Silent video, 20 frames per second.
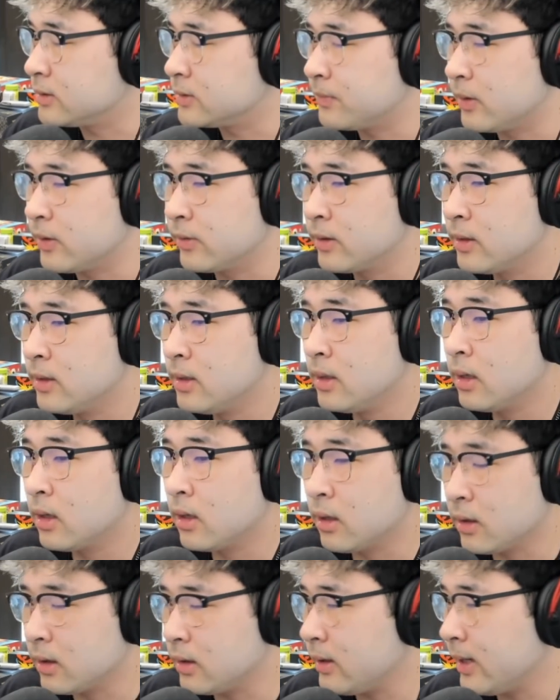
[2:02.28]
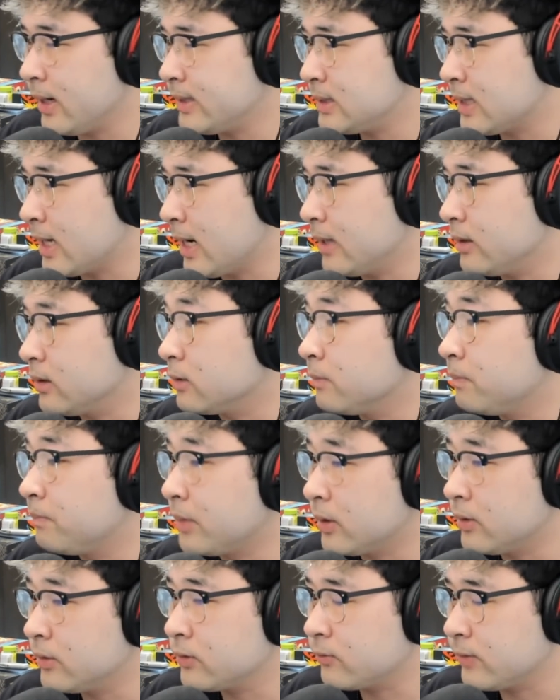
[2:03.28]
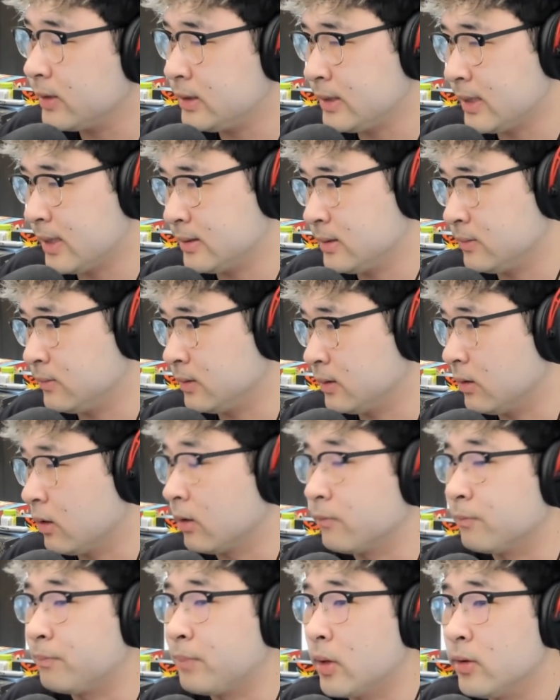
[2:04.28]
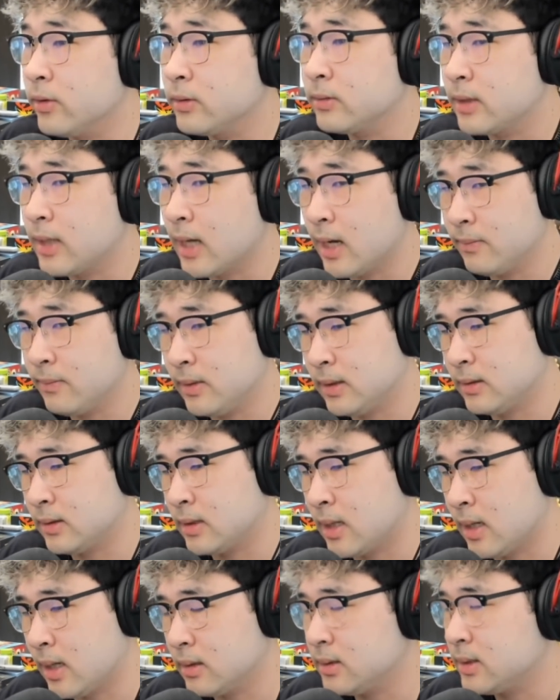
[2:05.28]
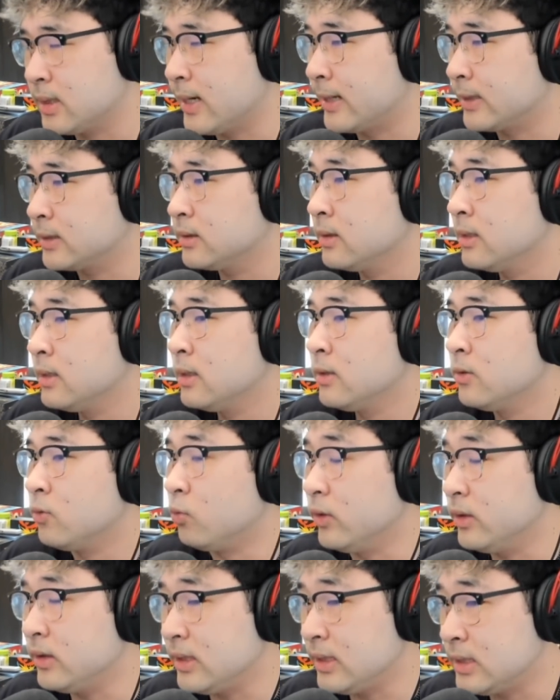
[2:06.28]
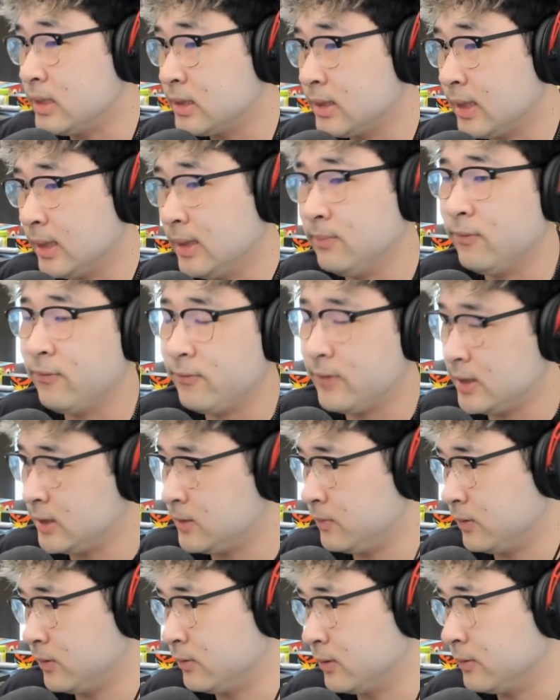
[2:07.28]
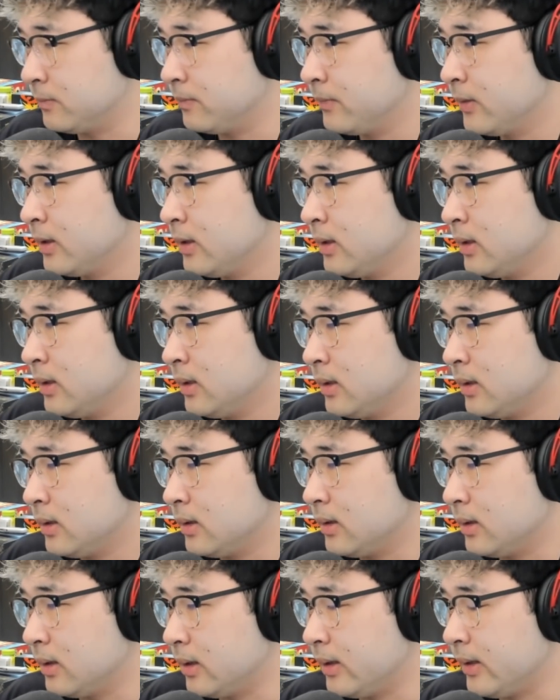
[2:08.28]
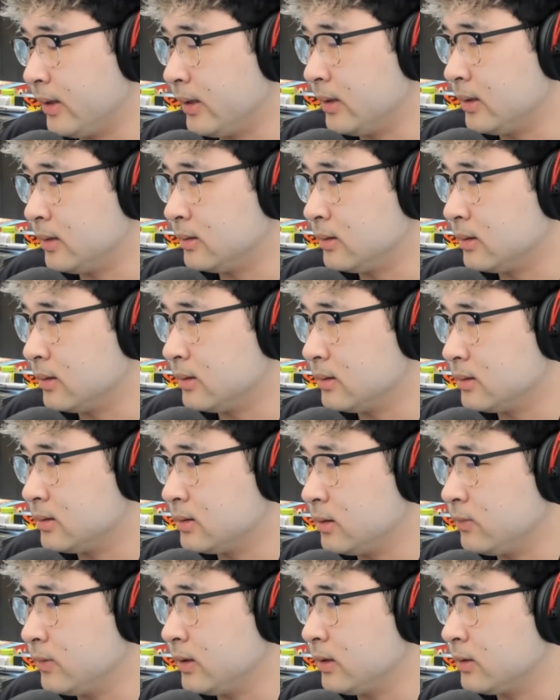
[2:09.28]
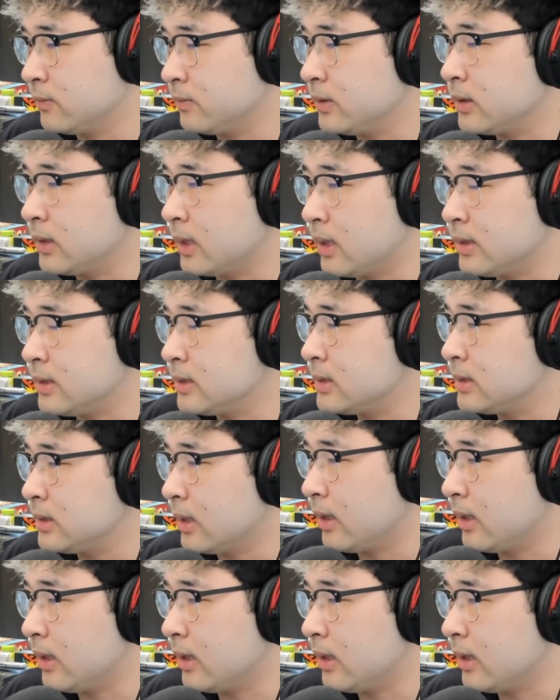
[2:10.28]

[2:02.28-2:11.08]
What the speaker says: both her and Tyler both reached out to me, or both got me in contact with the same Facebook group. And to be completely honest,